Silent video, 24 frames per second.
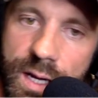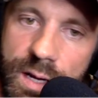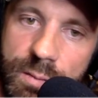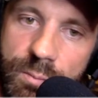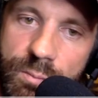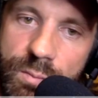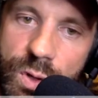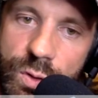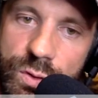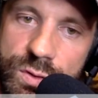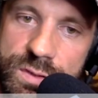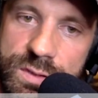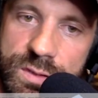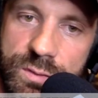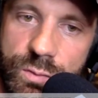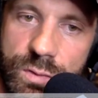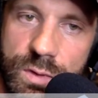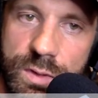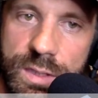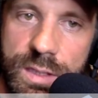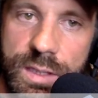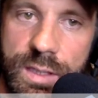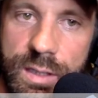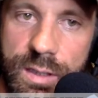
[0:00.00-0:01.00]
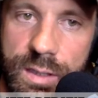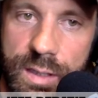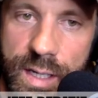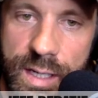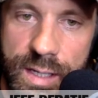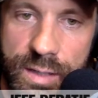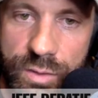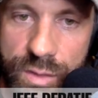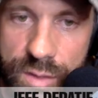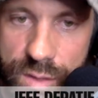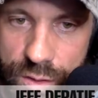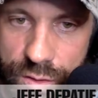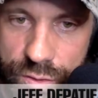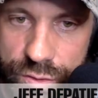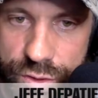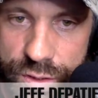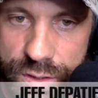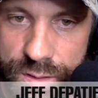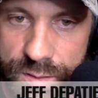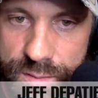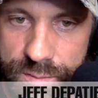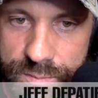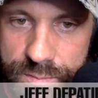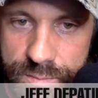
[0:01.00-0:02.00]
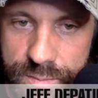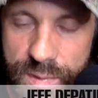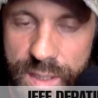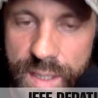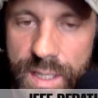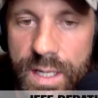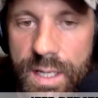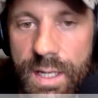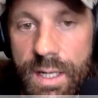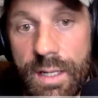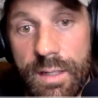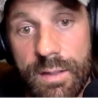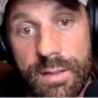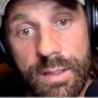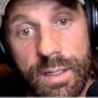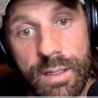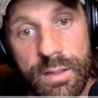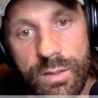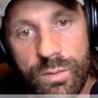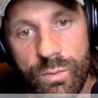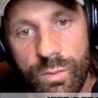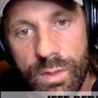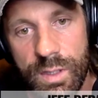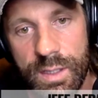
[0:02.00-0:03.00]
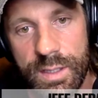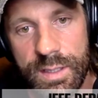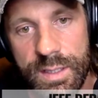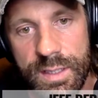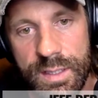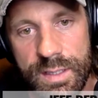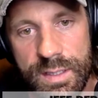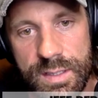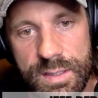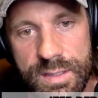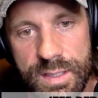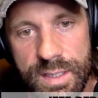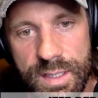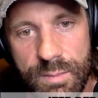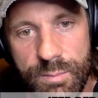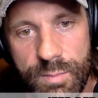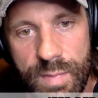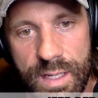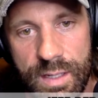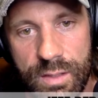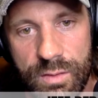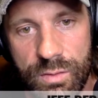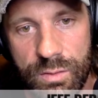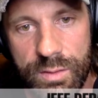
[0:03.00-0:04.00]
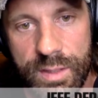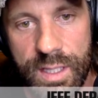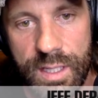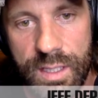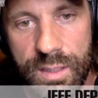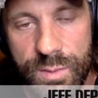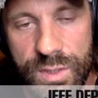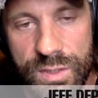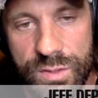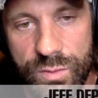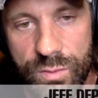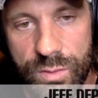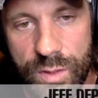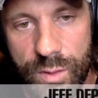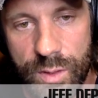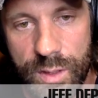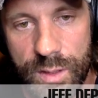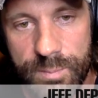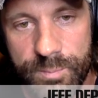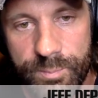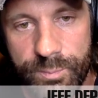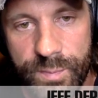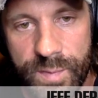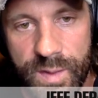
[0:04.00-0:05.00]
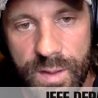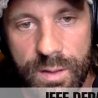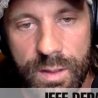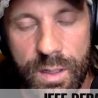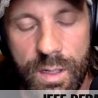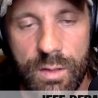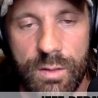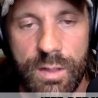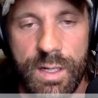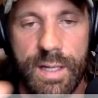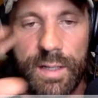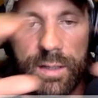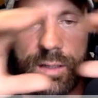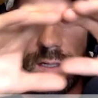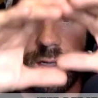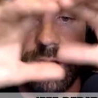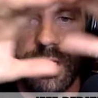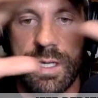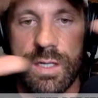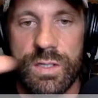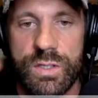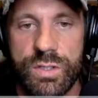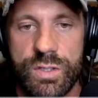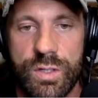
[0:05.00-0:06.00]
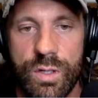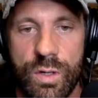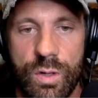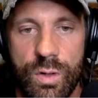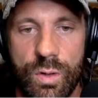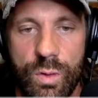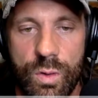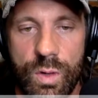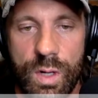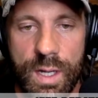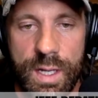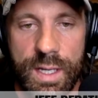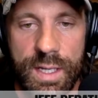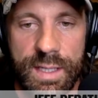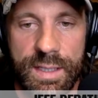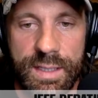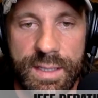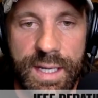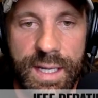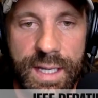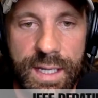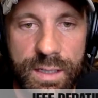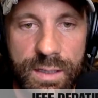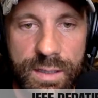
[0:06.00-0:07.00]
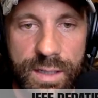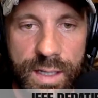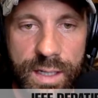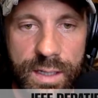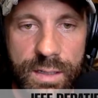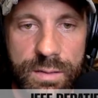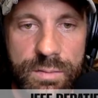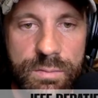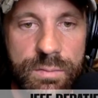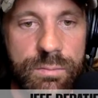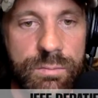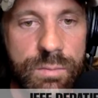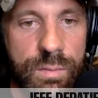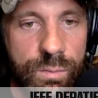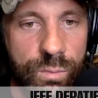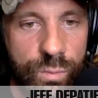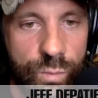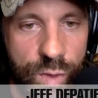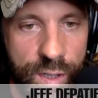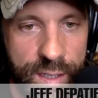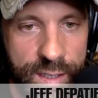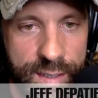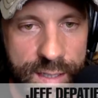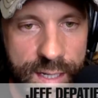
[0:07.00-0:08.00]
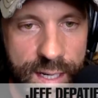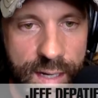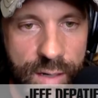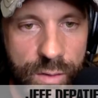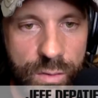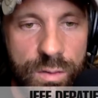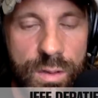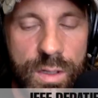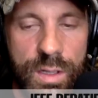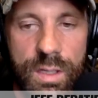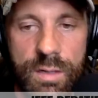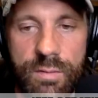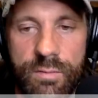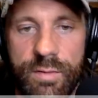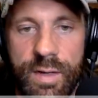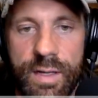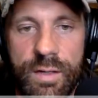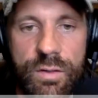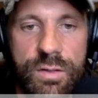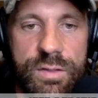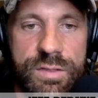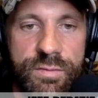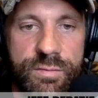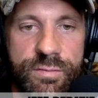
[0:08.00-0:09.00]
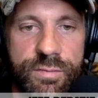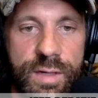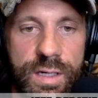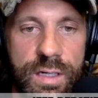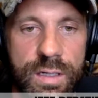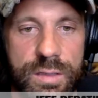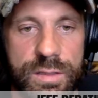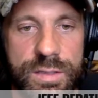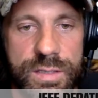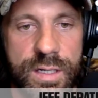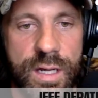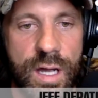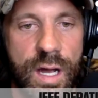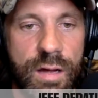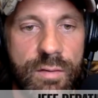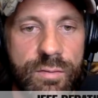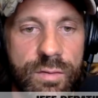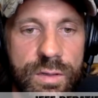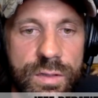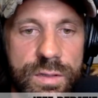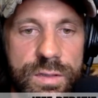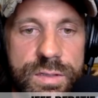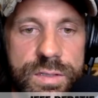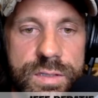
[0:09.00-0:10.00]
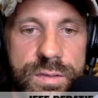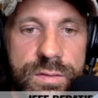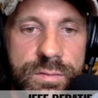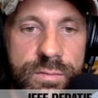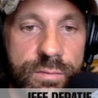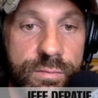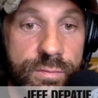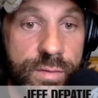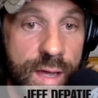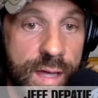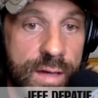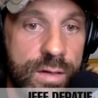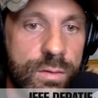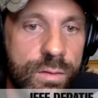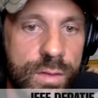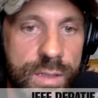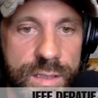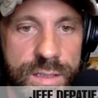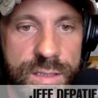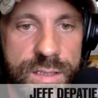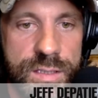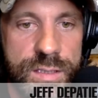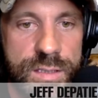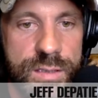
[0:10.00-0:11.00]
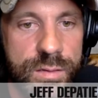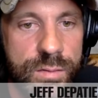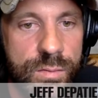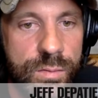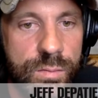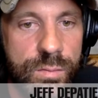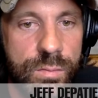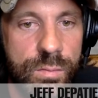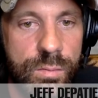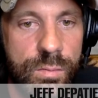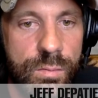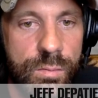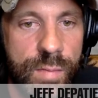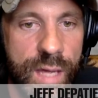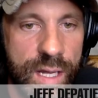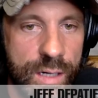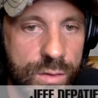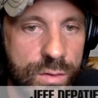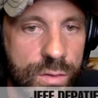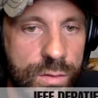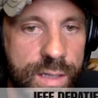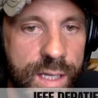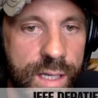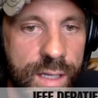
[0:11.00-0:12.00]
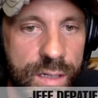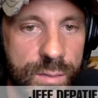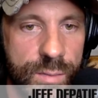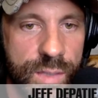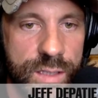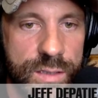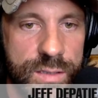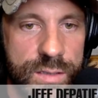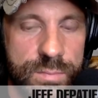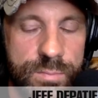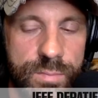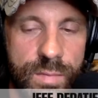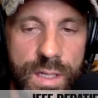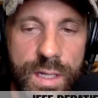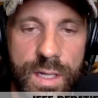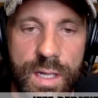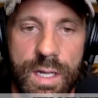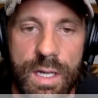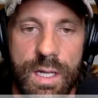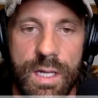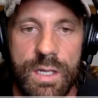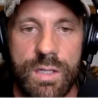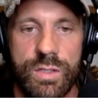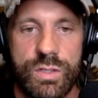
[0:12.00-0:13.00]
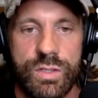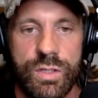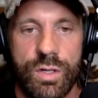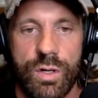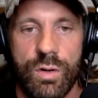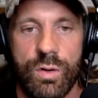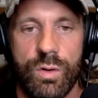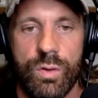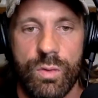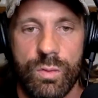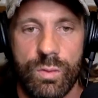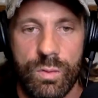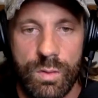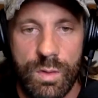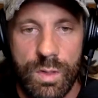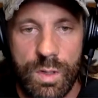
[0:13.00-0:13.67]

mostly working in agriculture, and the other one is a medical cannabis grower. All right. So in Canada right now, Veterans Affairs covers veterans medical cannabis. So